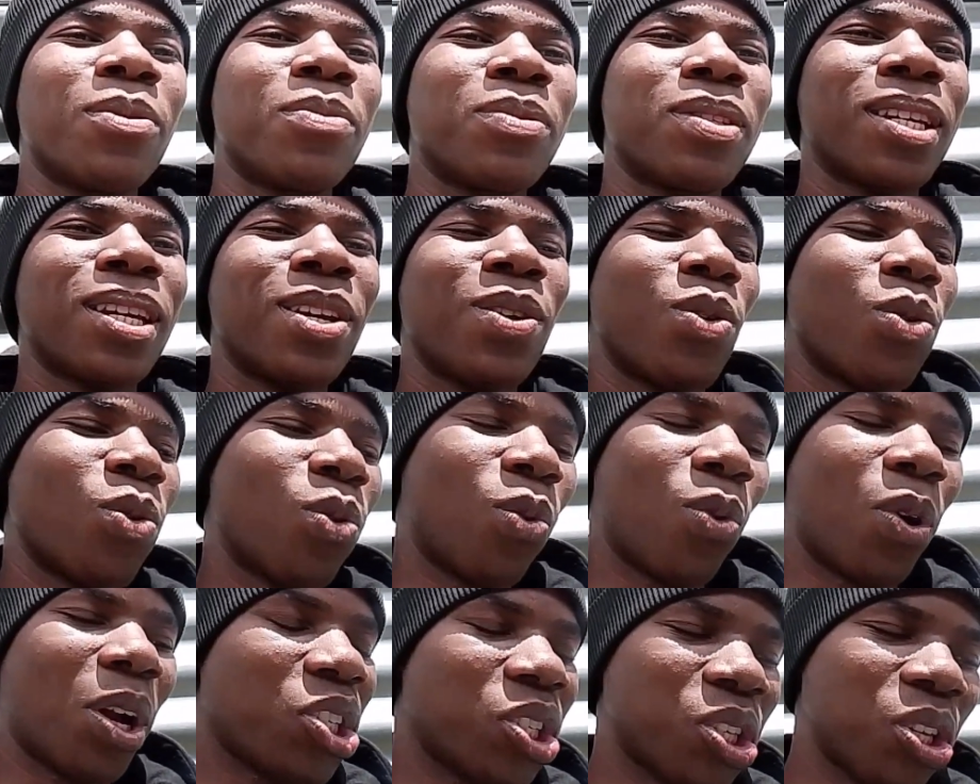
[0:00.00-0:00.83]
you know what I'm saying,
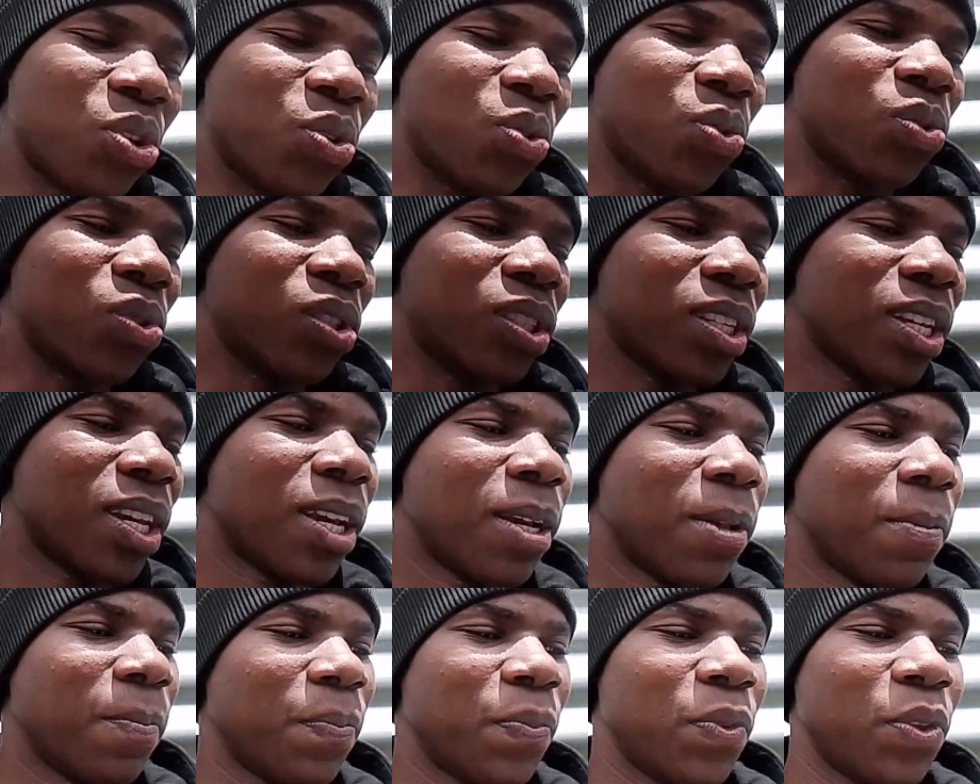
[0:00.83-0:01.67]
or watch the news.
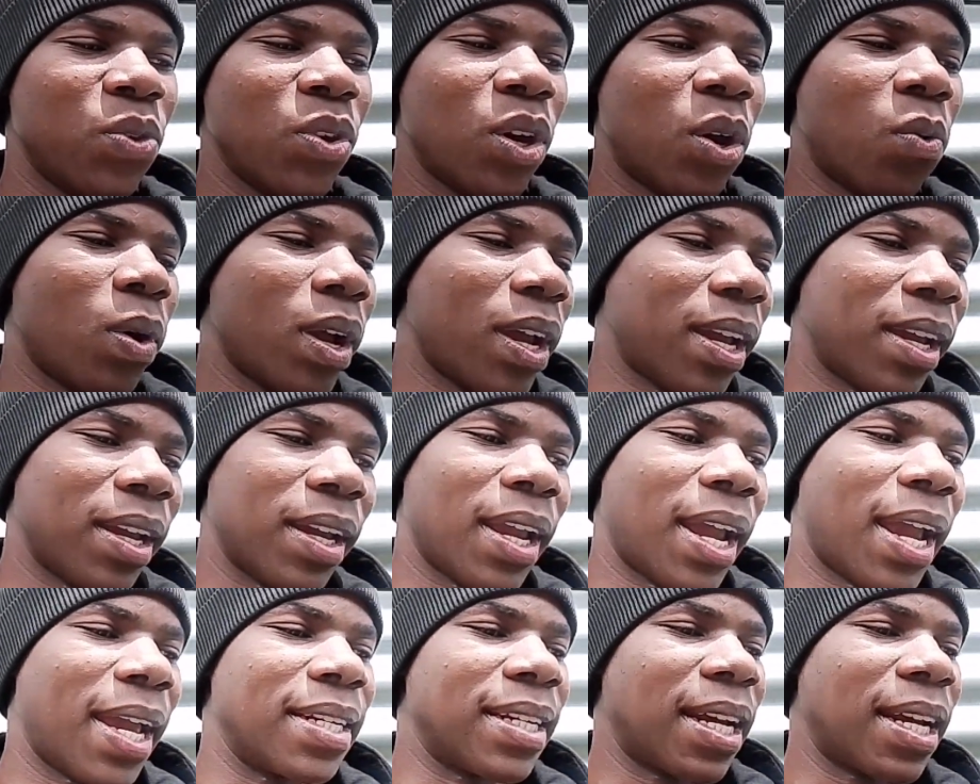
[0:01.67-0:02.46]
You're aware.